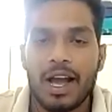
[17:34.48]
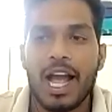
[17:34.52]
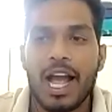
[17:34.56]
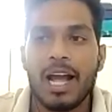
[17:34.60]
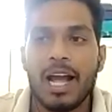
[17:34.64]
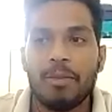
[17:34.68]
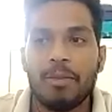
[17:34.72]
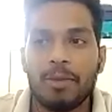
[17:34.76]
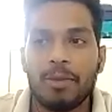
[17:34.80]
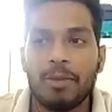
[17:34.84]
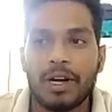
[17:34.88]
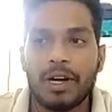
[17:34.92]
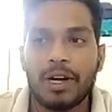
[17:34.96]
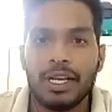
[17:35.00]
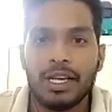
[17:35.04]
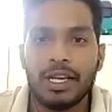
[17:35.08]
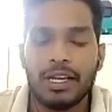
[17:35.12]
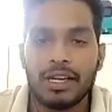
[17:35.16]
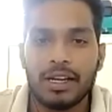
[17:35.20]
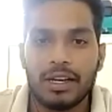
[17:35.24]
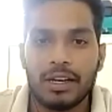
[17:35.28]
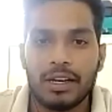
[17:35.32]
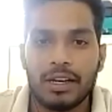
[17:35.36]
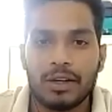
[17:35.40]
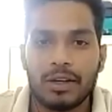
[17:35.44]
I am
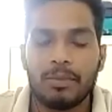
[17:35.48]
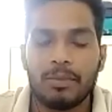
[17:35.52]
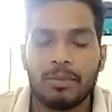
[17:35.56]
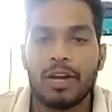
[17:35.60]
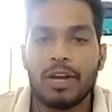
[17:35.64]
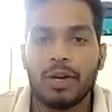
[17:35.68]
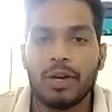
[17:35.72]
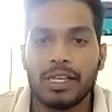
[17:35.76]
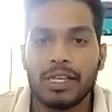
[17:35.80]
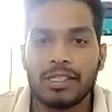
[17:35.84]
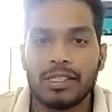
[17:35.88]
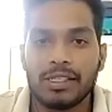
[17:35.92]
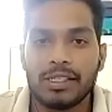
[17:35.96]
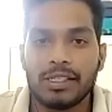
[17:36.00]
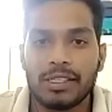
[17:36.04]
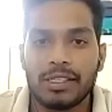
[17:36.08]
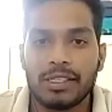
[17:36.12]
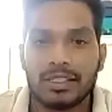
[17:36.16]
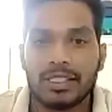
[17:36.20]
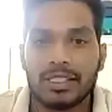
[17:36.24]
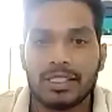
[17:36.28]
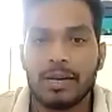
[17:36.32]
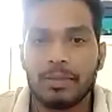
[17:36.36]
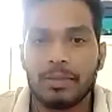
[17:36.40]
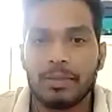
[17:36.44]
Ravi. My
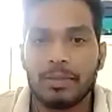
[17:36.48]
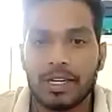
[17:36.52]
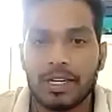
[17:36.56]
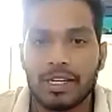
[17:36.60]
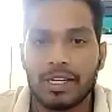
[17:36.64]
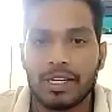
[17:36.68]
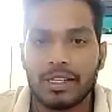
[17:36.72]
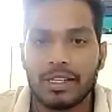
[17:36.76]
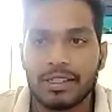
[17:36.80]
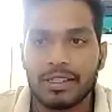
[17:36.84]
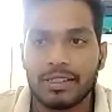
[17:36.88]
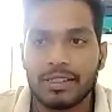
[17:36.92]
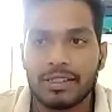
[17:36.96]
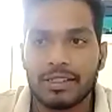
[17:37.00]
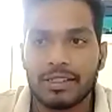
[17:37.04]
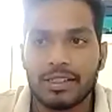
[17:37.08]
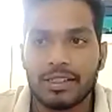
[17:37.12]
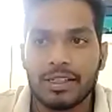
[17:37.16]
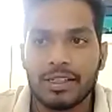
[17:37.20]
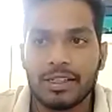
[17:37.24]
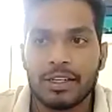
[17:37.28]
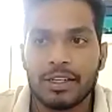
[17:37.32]
role is timer.